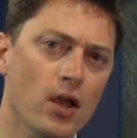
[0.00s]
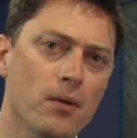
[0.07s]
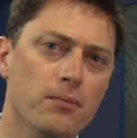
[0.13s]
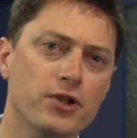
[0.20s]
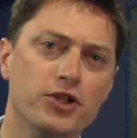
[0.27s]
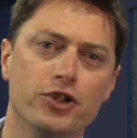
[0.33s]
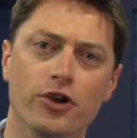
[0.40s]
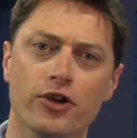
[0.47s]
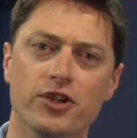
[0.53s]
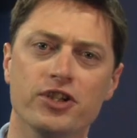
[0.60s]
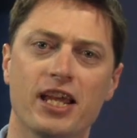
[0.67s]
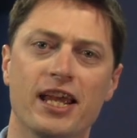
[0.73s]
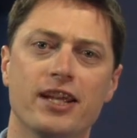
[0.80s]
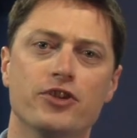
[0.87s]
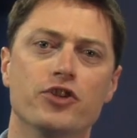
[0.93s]
Be sure to
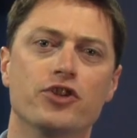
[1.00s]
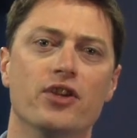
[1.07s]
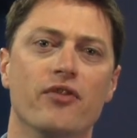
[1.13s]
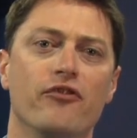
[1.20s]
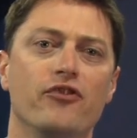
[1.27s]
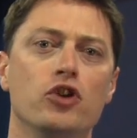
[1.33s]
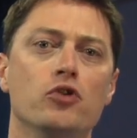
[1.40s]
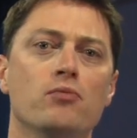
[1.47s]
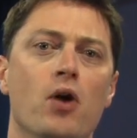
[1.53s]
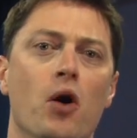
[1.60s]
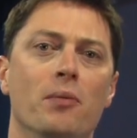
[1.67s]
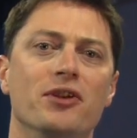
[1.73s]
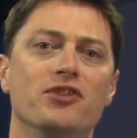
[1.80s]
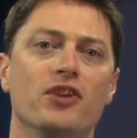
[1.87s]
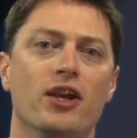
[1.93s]
take just a few
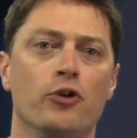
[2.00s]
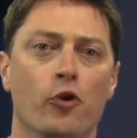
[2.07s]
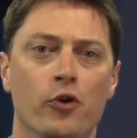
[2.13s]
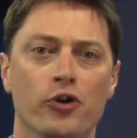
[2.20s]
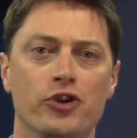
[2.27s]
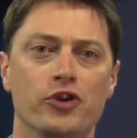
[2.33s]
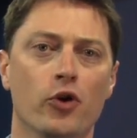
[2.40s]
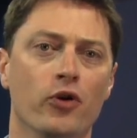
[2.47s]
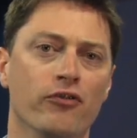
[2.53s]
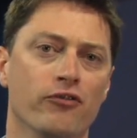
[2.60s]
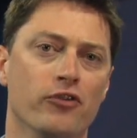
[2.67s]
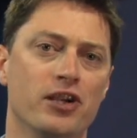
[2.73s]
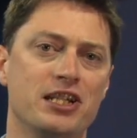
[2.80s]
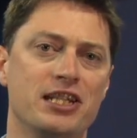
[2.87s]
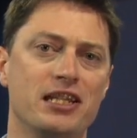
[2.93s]
moments and order your
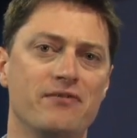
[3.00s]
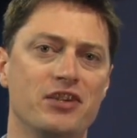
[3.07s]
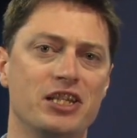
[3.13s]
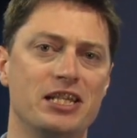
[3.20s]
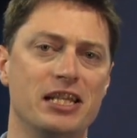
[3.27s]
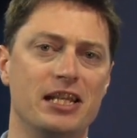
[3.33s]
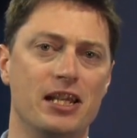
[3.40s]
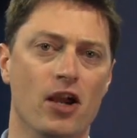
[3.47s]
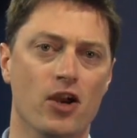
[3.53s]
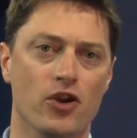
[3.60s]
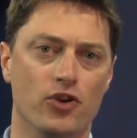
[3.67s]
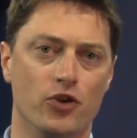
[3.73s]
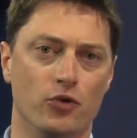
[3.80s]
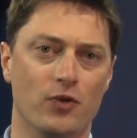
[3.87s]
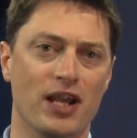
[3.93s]
free D V D,
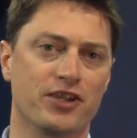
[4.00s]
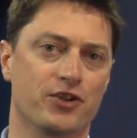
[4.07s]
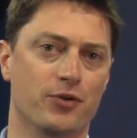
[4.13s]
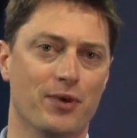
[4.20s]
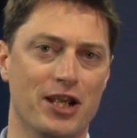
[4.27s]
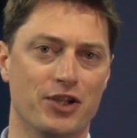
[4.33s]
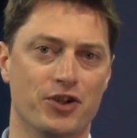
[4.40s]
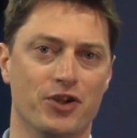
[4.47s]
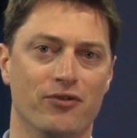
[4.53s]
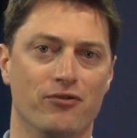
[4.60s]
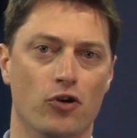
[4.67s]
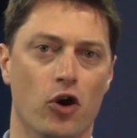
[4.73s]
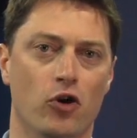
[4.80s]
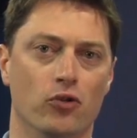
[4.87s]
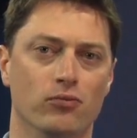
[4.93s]
The Restoration of
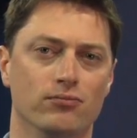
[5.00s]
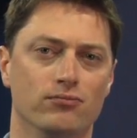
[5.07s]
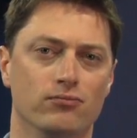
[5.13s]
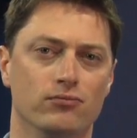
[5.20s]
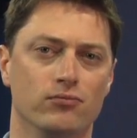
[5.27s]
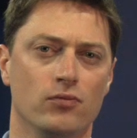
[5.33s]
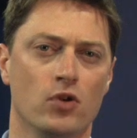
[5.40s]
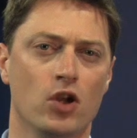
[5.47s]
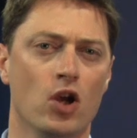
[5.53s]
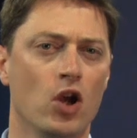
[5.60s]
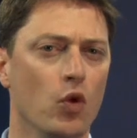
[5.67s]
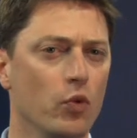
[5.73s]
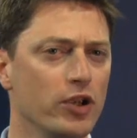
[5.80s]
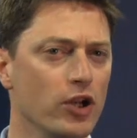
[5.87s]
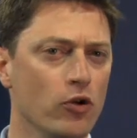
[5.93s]
Rome.
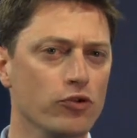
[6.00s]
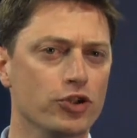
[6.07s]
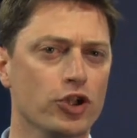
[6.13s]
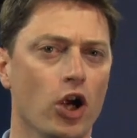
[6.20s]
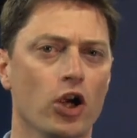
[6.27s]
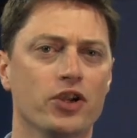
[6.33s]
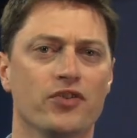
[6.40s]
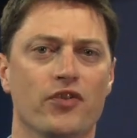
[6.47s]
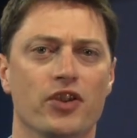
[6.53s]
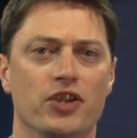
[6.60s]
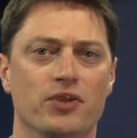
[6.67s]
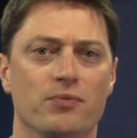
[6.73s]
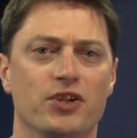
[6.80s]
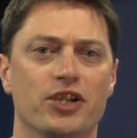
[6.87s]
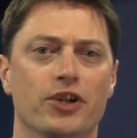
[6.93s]
We don't charge for
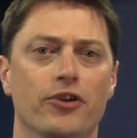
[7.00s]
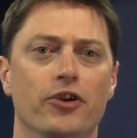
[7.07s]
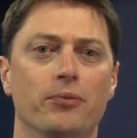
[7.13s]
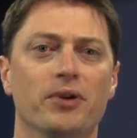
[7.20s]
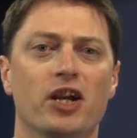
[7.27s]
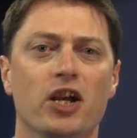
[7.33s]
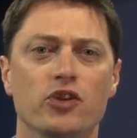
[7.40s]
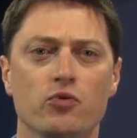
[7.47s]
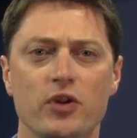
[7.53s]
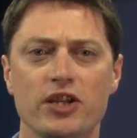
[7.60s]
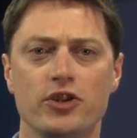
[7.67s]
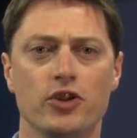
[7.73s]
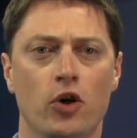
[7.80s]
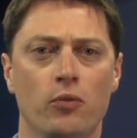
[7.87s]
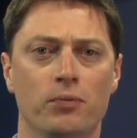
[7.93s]
this material because we
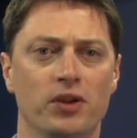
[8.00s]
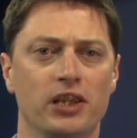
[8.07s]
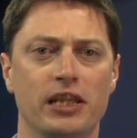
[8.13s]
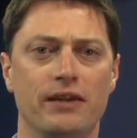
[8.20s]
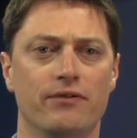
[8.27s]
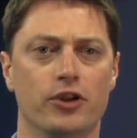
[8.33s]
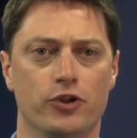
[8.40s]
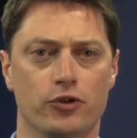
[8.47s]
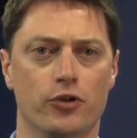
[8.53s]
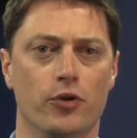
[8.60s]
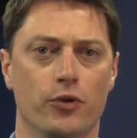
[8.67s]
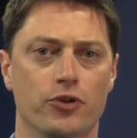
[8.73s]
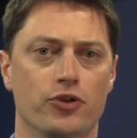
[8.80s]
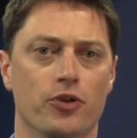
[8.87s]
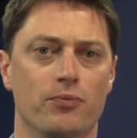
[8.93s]
don't believe the
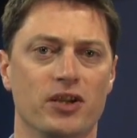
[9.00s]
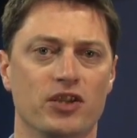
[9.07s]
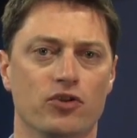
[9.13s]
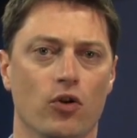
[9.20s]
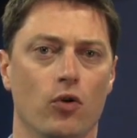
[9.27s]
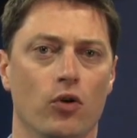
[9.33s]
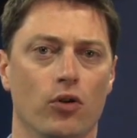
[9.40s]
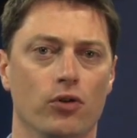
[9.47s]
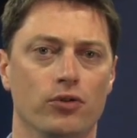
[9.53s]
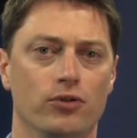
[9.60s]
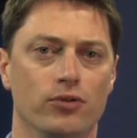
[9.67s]
truth should be sold.